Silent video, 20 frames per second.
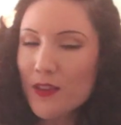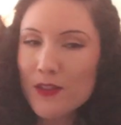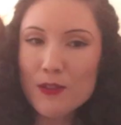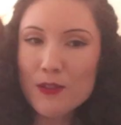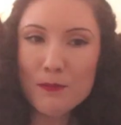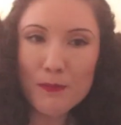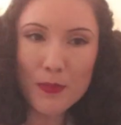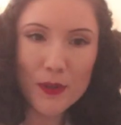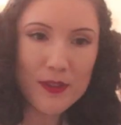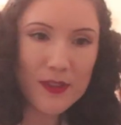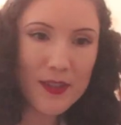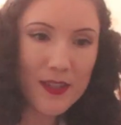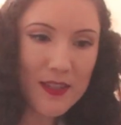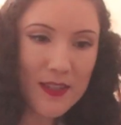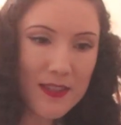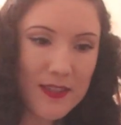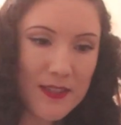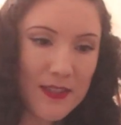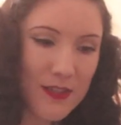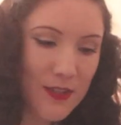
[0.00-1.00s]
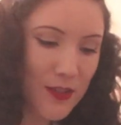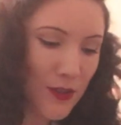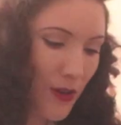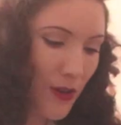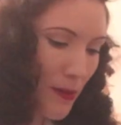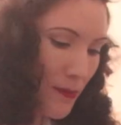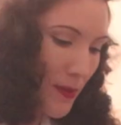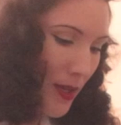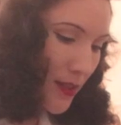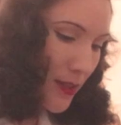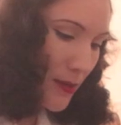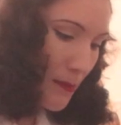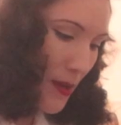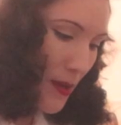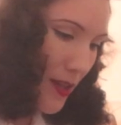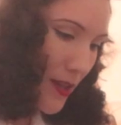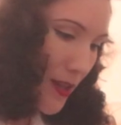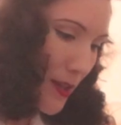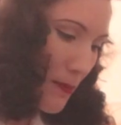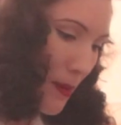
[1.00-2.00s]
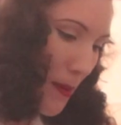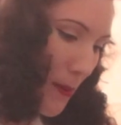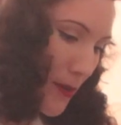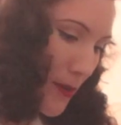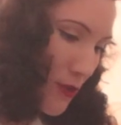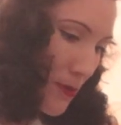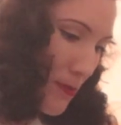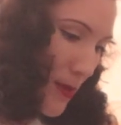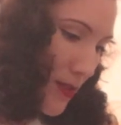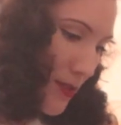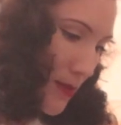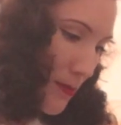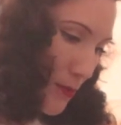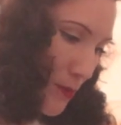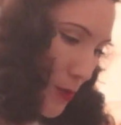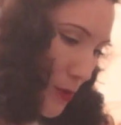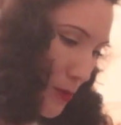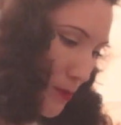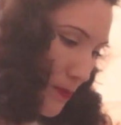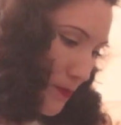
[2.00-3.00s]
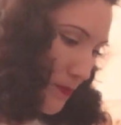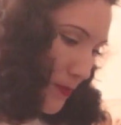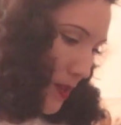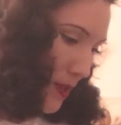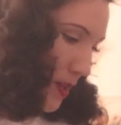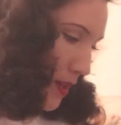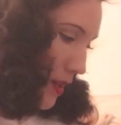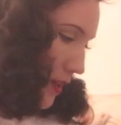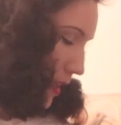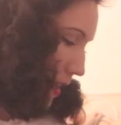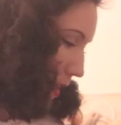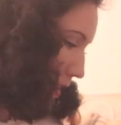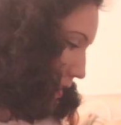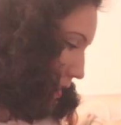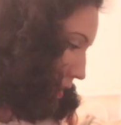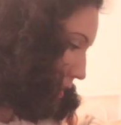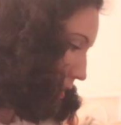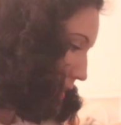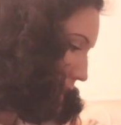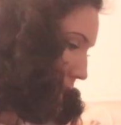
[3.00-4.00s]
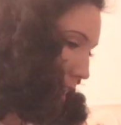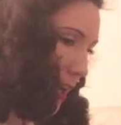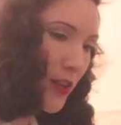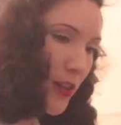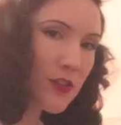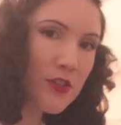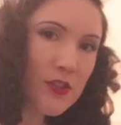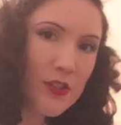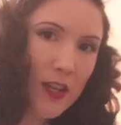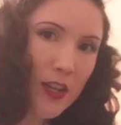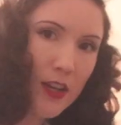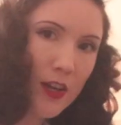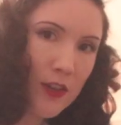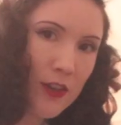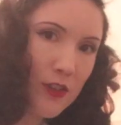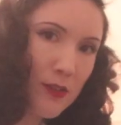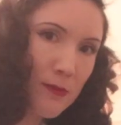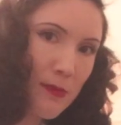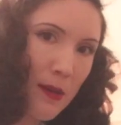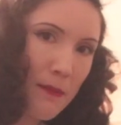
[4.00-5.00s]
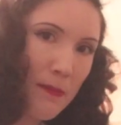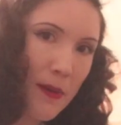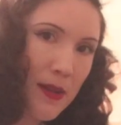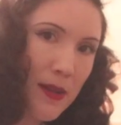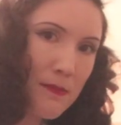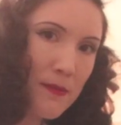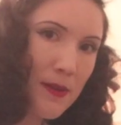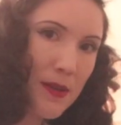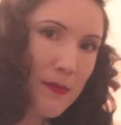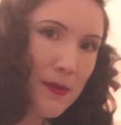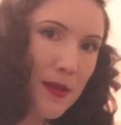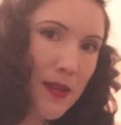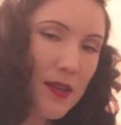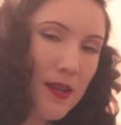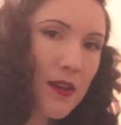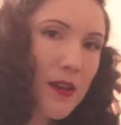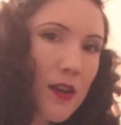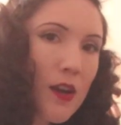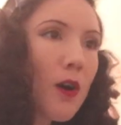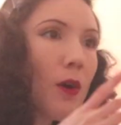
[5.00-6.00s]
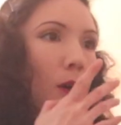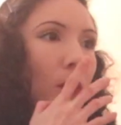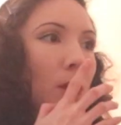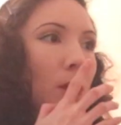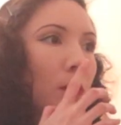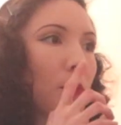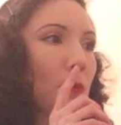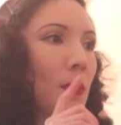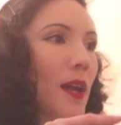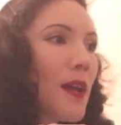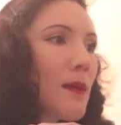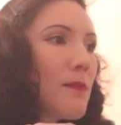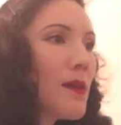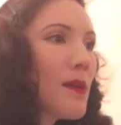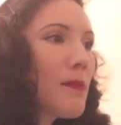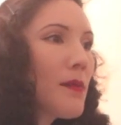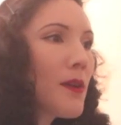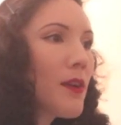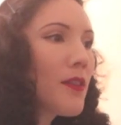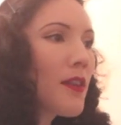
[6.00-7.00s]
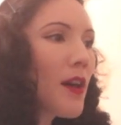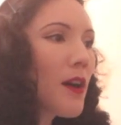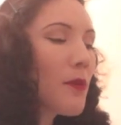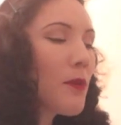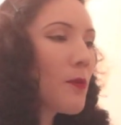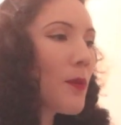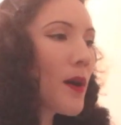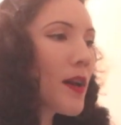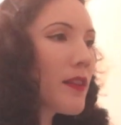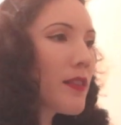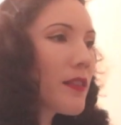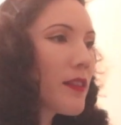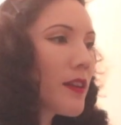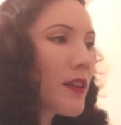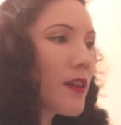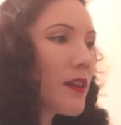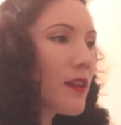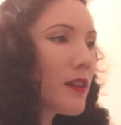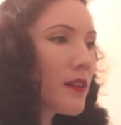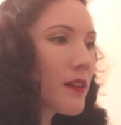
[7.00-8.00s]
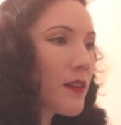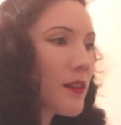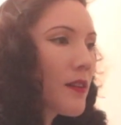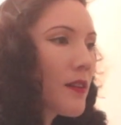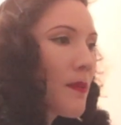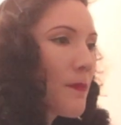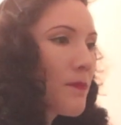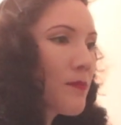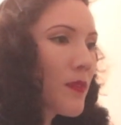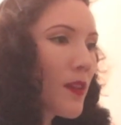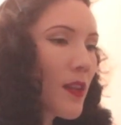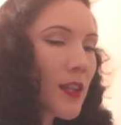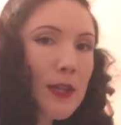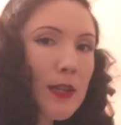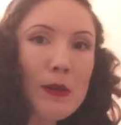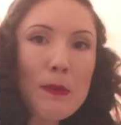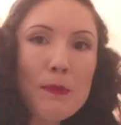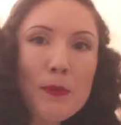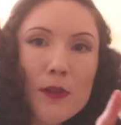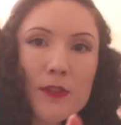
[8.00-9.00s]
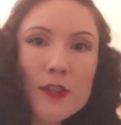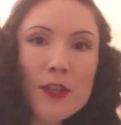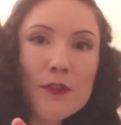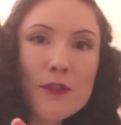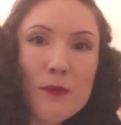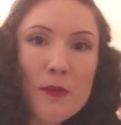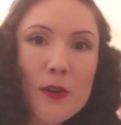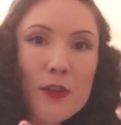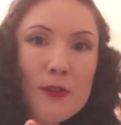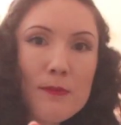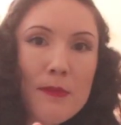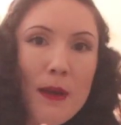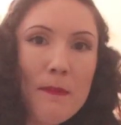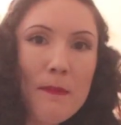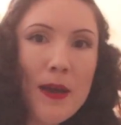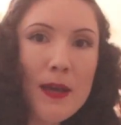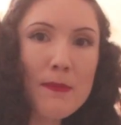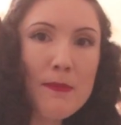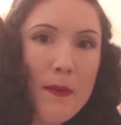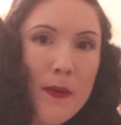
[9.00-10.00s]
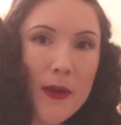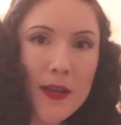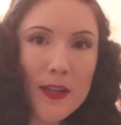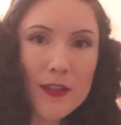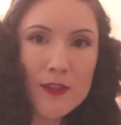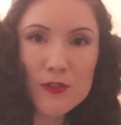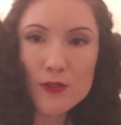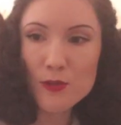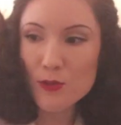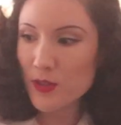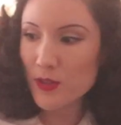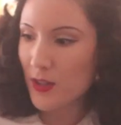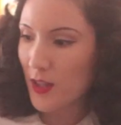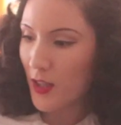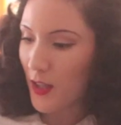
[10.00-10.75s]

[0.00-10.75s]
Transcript: to put this, so I'm like debating maybe I should make some room like on the edge, like under my bed maybe. Oh wait, maybe on that white thing that we pulled out from under my bed, maybe I can store it